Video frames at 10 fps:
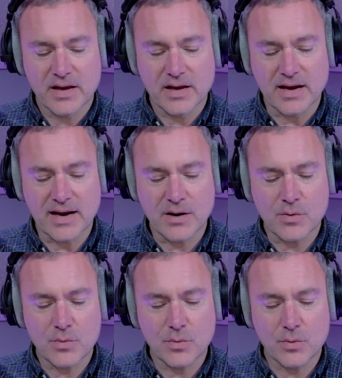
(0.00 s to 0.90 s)

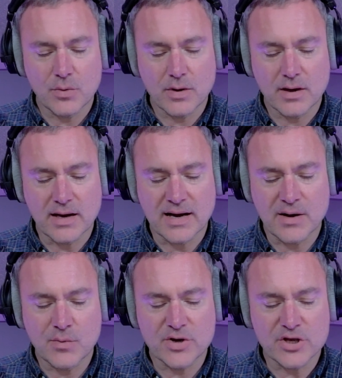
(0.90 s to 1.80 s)
How
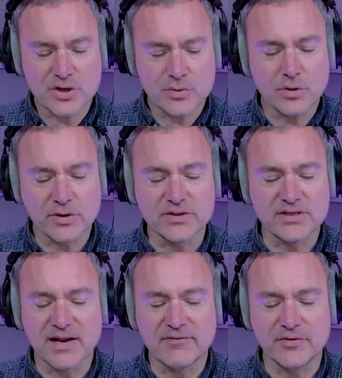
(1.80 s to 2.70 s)
are you looking
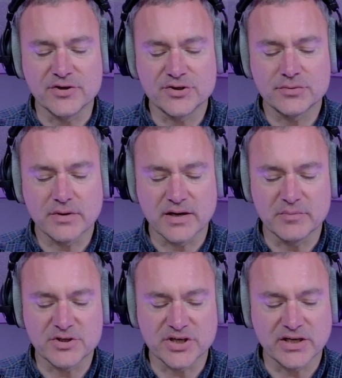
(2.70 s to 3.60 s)
to leverage kind of
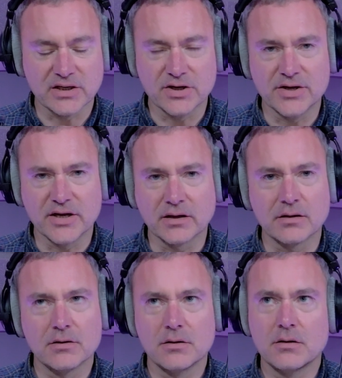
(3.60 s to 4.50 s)
machine learning
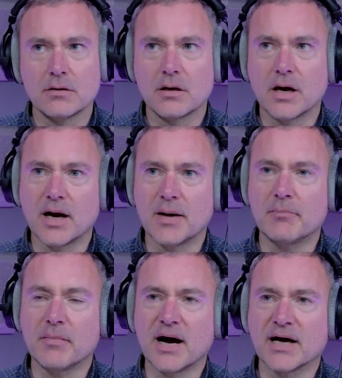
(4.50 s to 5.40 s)

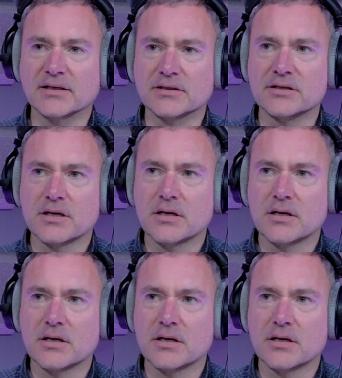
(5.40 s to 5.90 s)
and